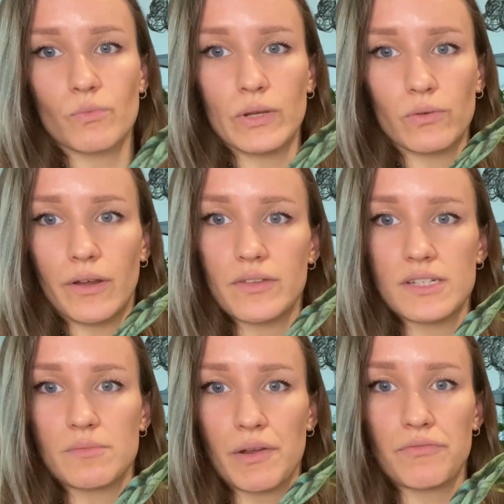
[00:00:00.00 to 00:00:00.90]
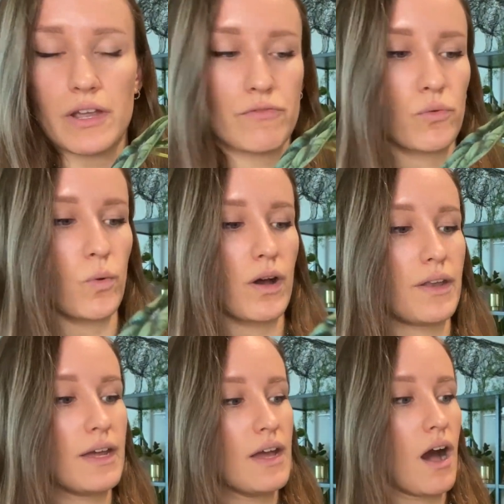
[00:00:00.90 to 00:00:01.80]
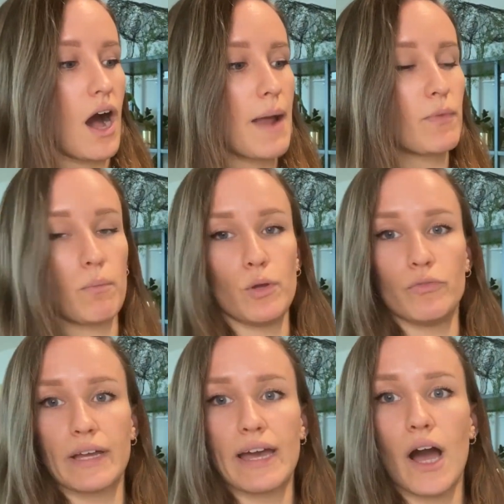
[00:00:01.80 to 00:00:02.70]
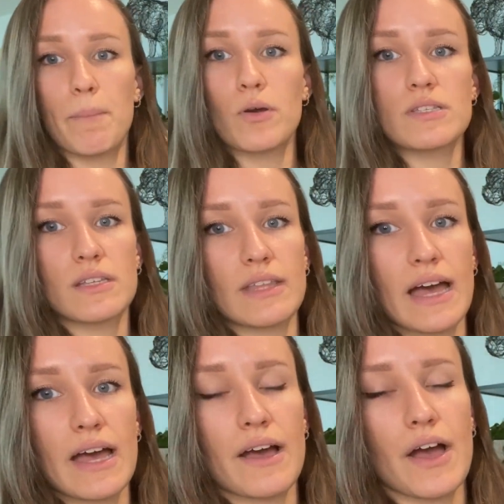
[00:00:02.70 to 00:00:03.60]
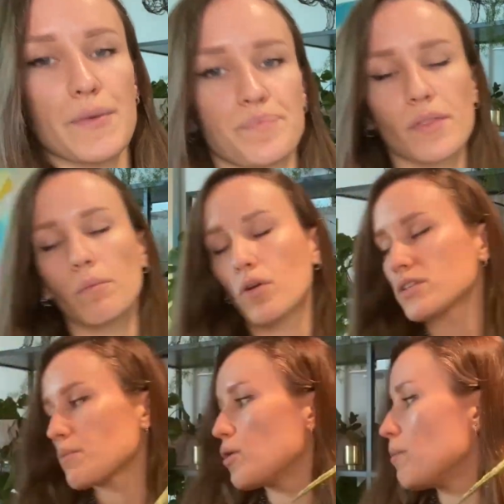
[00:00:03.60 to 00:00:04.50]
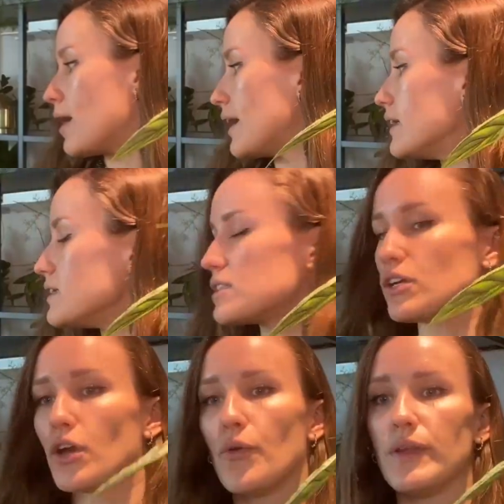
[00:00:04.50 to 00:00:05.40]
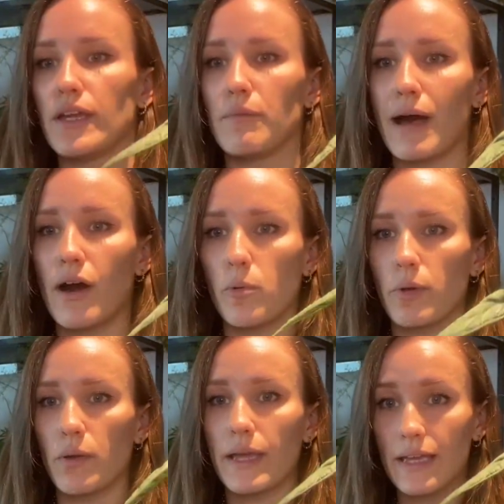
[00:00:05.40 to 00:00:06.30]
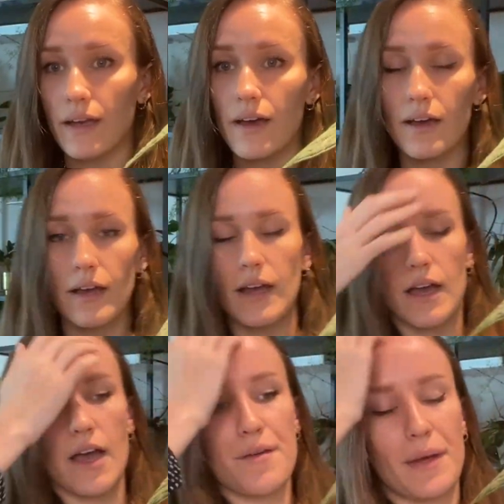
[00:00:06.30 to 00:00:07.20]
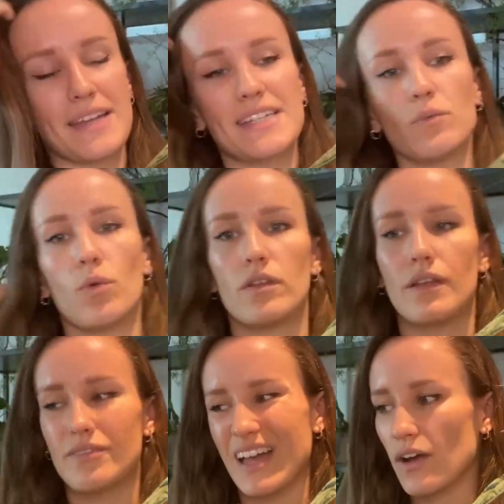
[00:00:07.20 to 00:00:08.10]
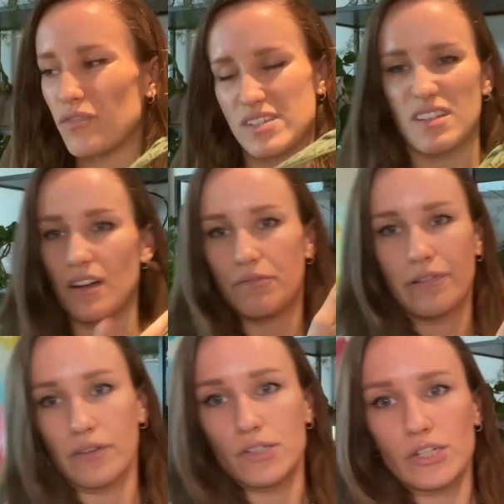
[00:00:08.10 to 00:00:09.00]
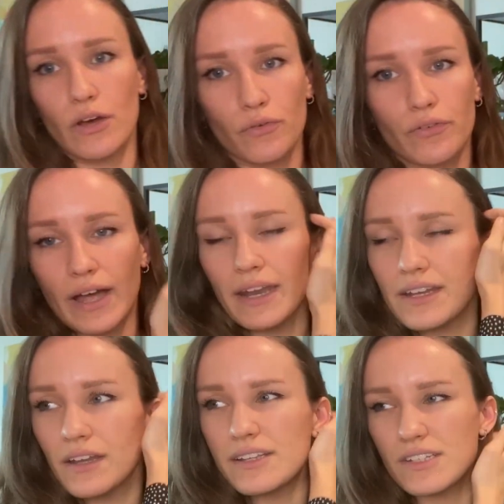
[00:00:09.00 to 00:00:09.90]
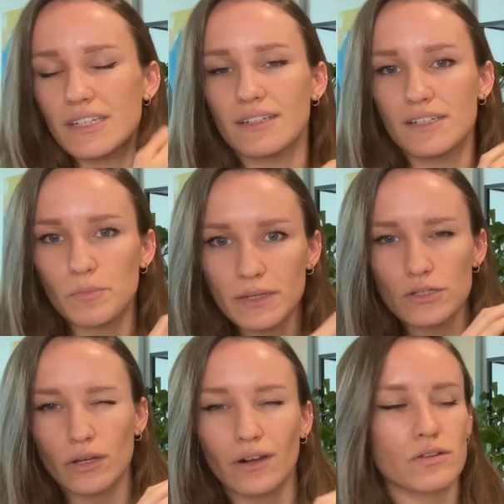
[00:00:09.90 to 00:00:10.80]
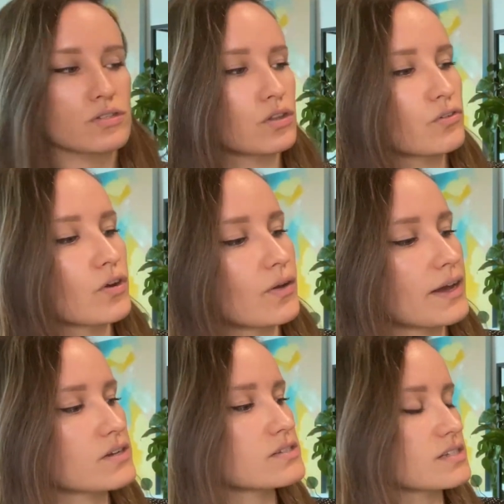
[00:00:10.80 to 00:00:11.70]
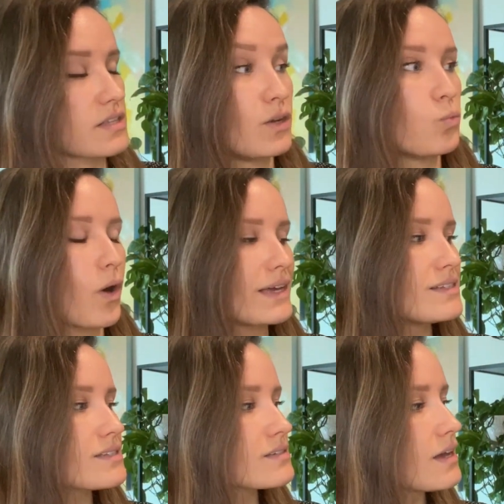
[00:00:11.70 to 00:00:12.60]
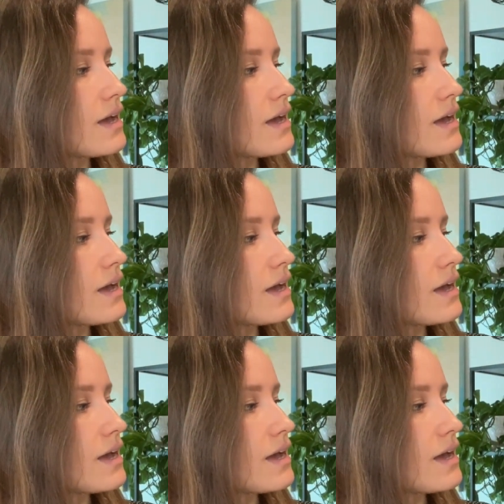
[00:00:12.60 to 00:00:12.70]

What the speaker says: We all know this is my favorite one. I'm not moving it. I put it there because I put my Syngonium albo here, and I didn't want that. Obviously can't fit on the shelf, and it doesn't need to be so close to the grow light because it's like white.